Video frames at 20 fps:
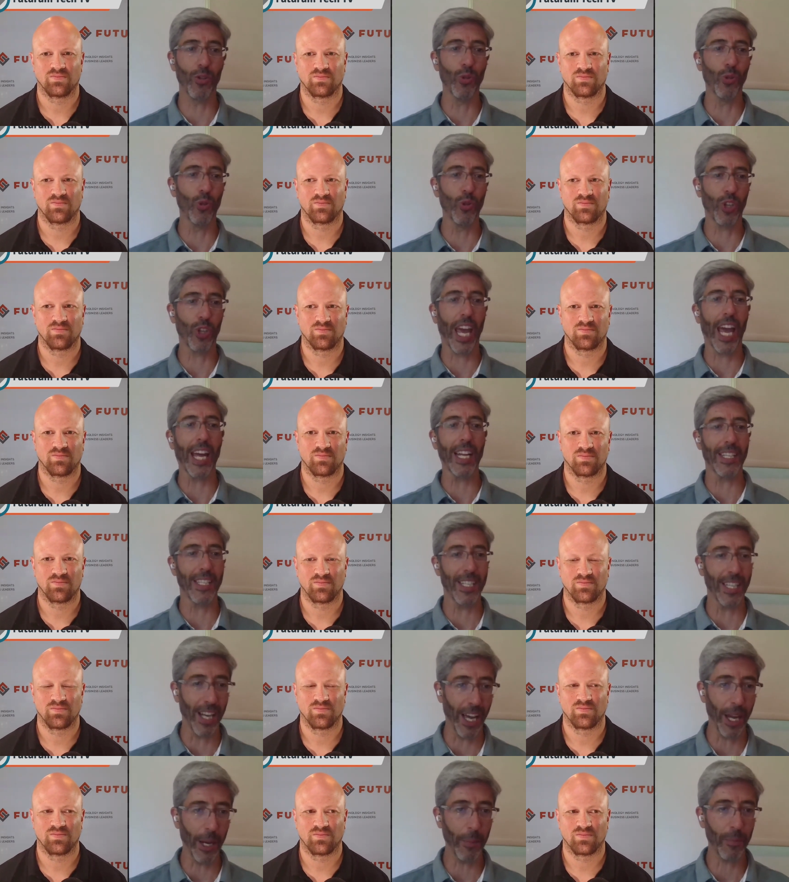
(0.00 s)
Speaker 1: tools can
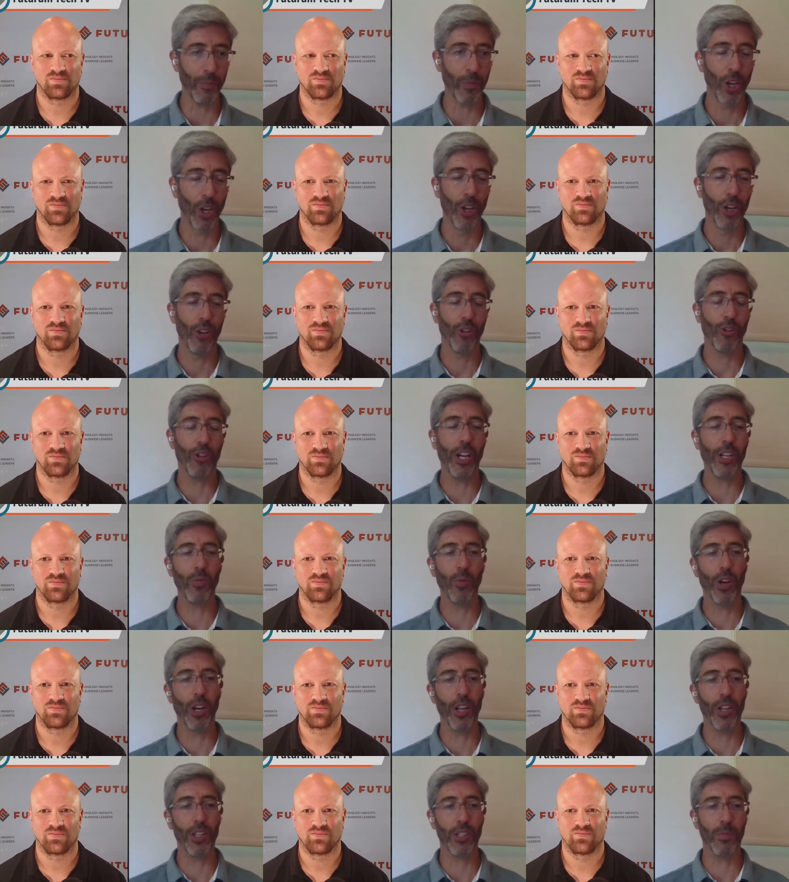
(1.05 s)
today. So that's
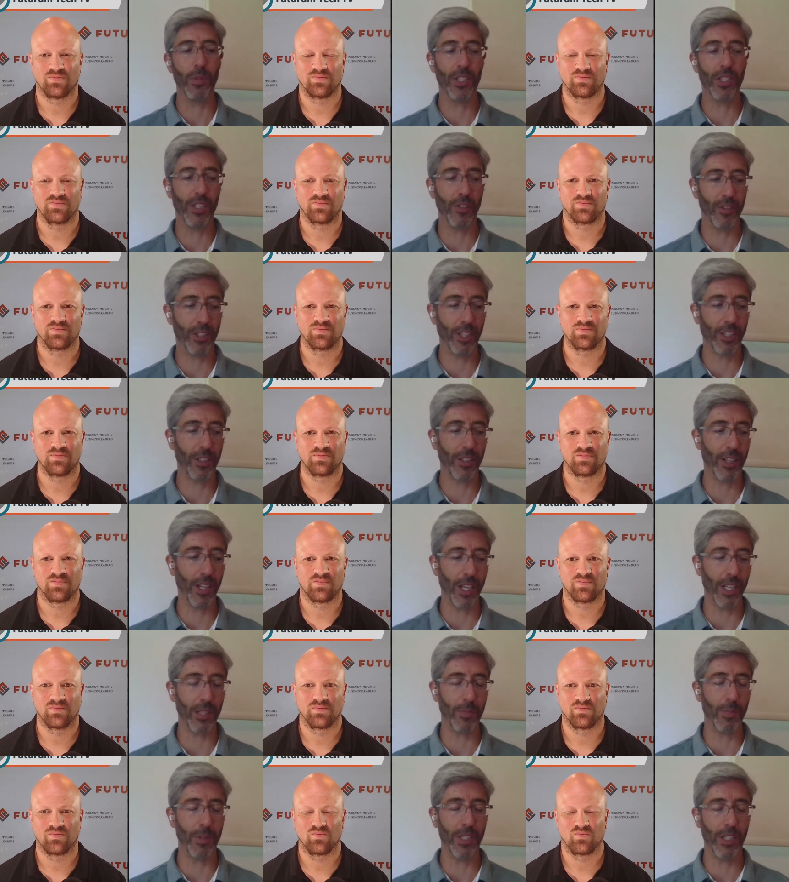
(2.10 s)
one of the
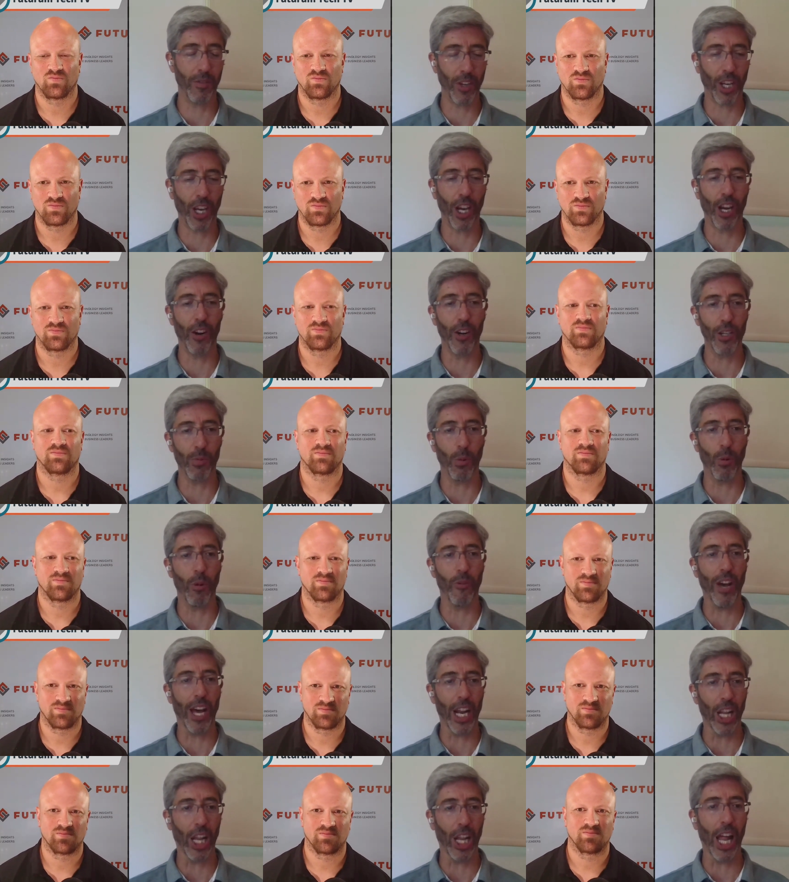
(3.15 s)
specific areas where we've
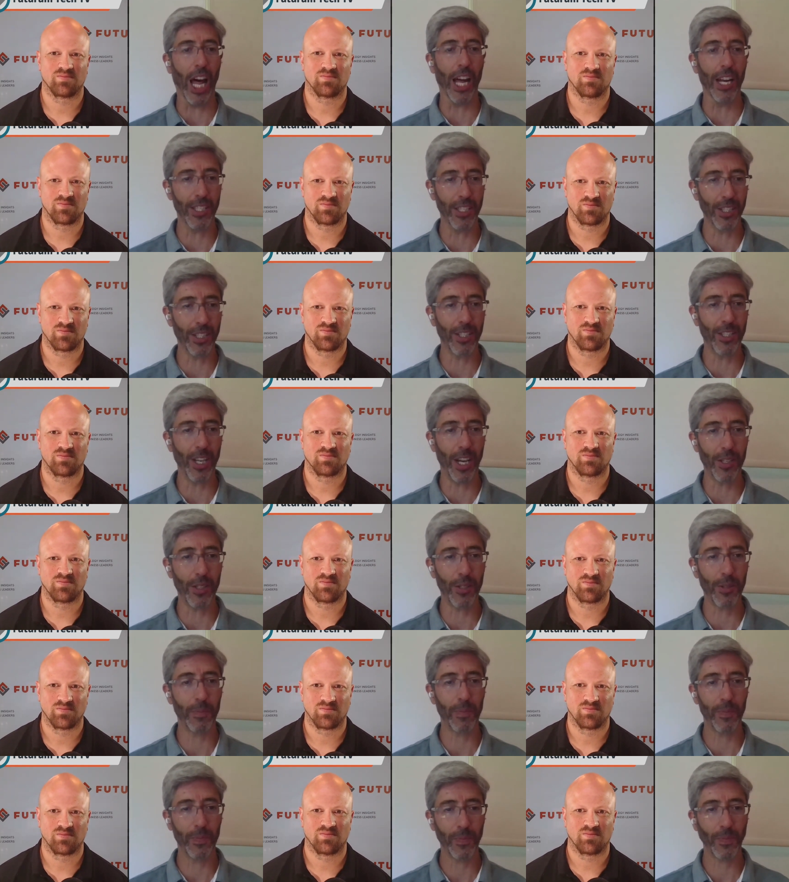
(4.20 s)
had a lot of success.
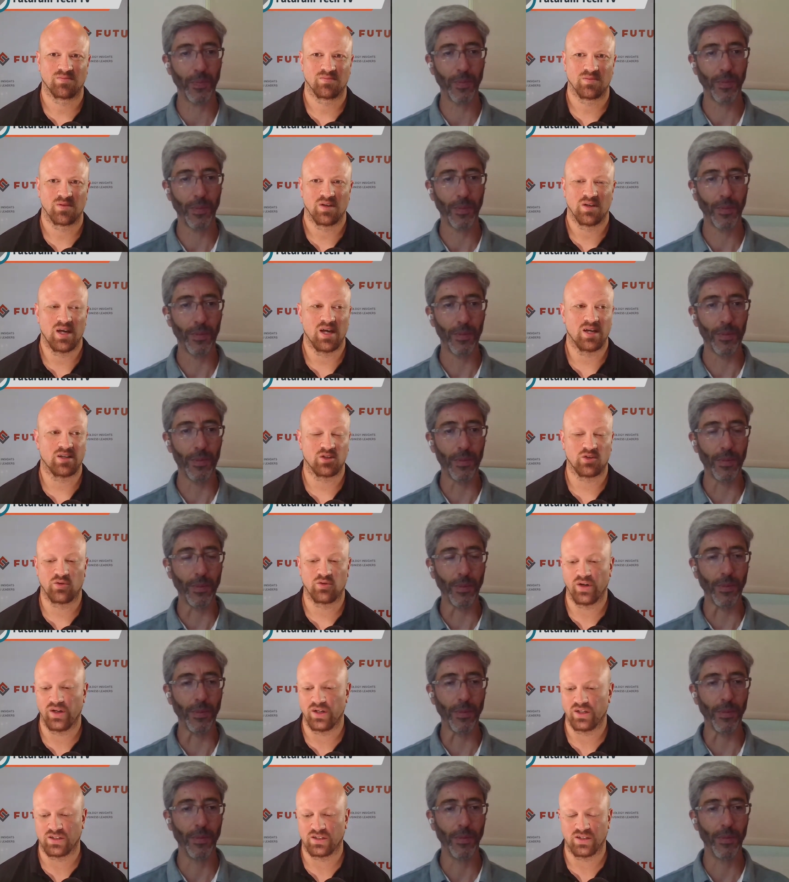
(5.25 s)
Speaker 2: Yeah, it's a
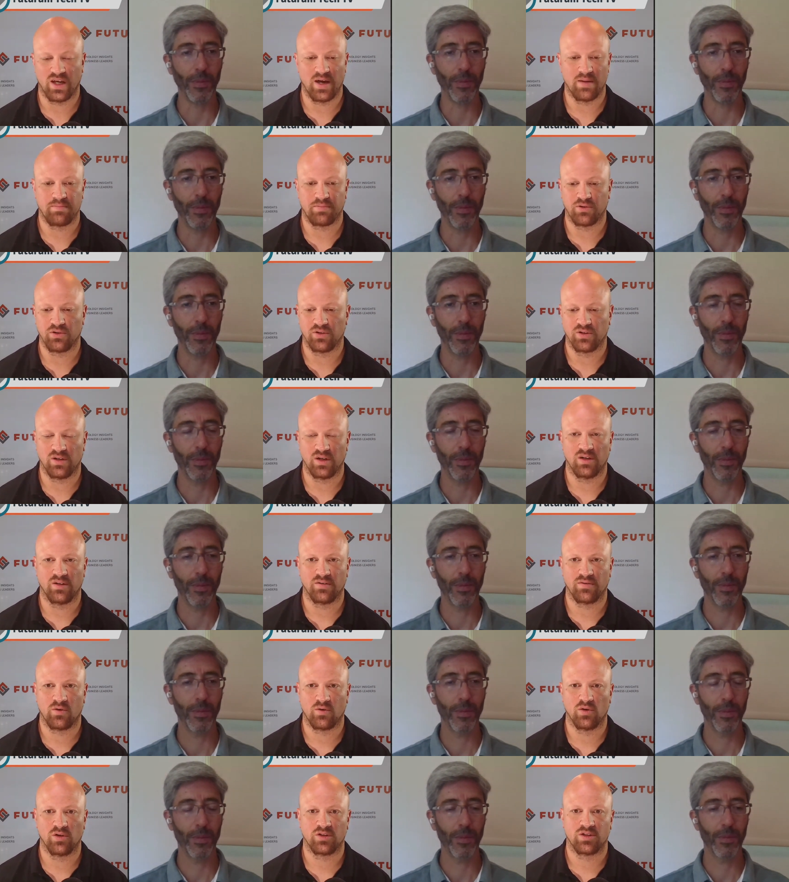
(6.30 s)
great example. And of
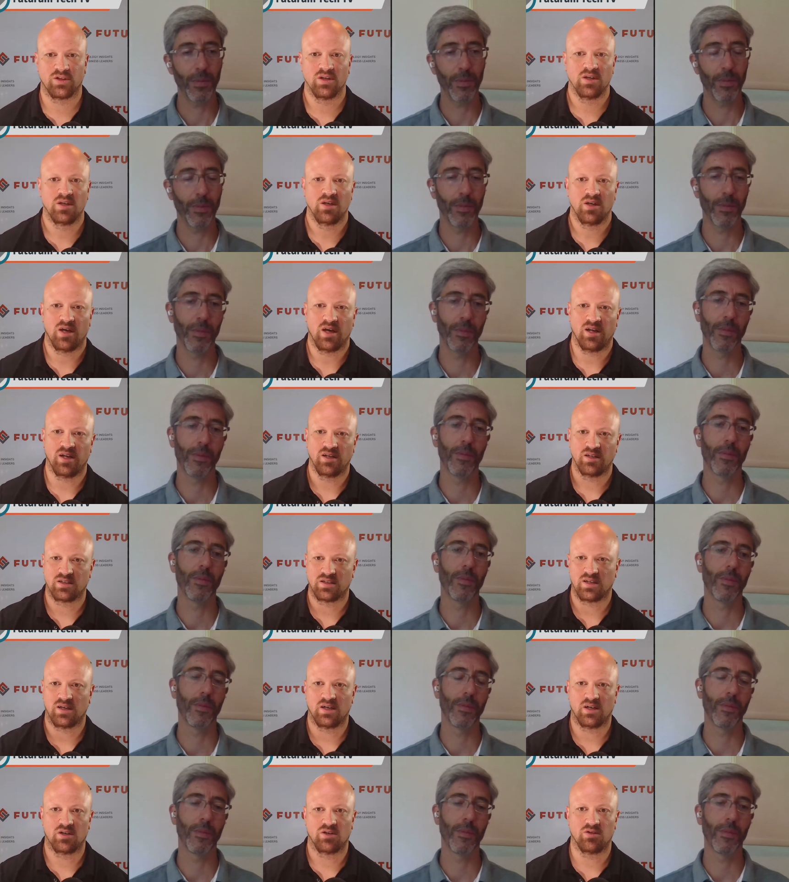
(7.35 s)
course, at
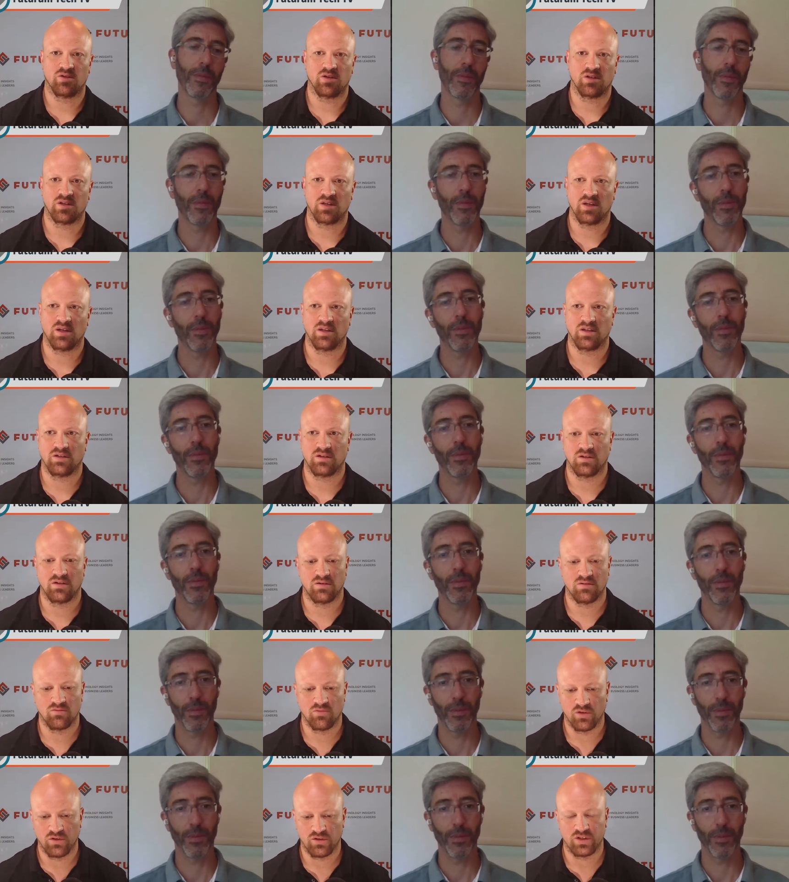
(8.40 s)
Intel, it
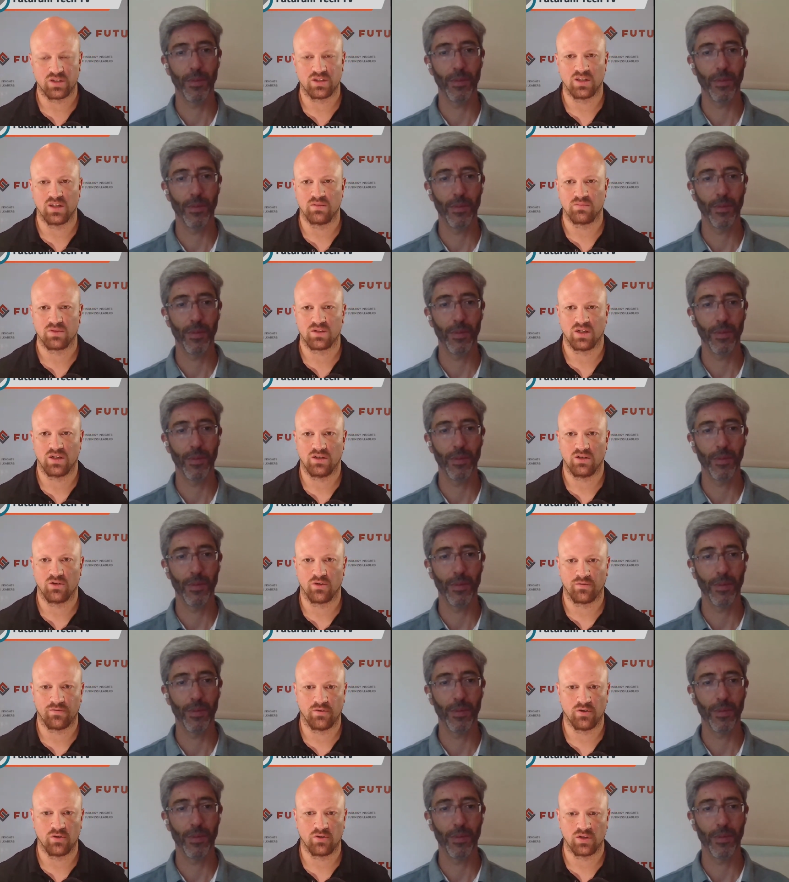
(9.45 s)
really seems that your
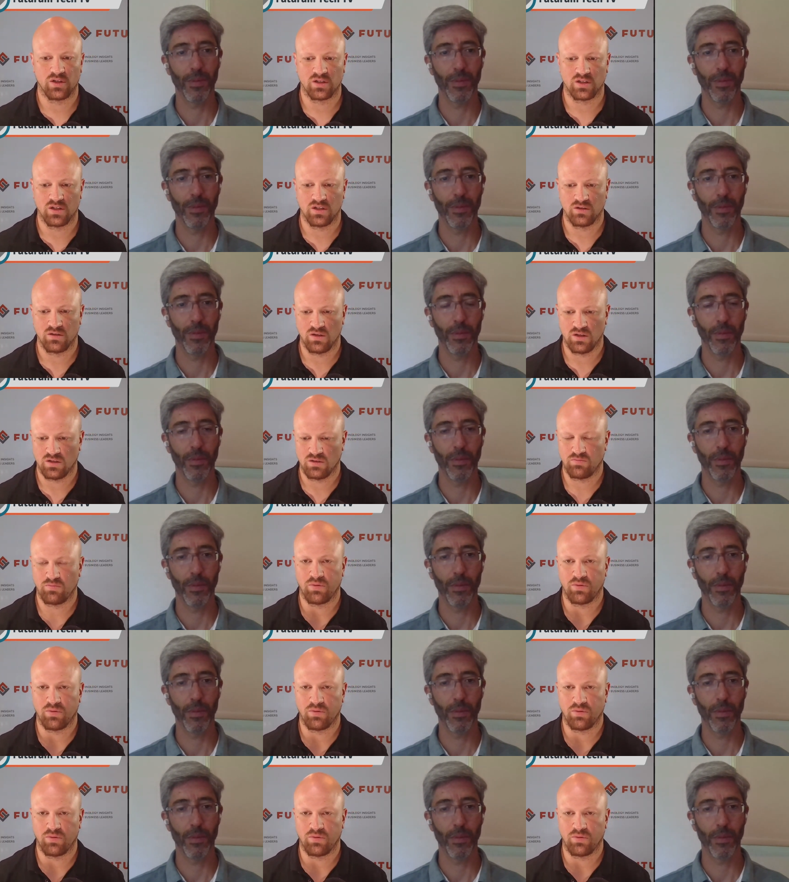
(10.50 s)
focus is